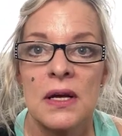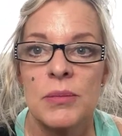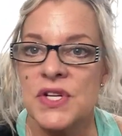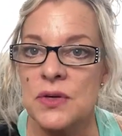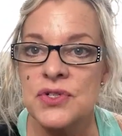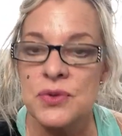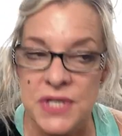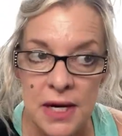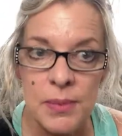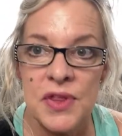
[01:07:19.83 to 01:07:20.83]
But don't you
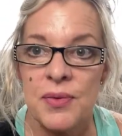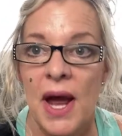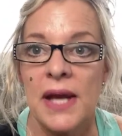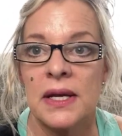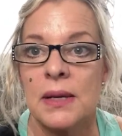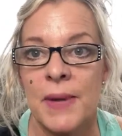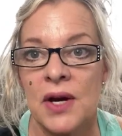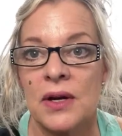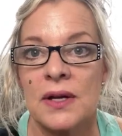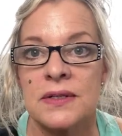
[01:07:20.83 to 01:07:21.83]
dare be threatening
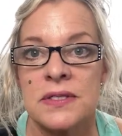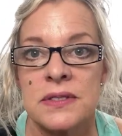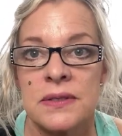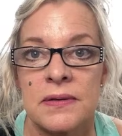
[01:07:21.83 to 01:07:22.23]
Americans.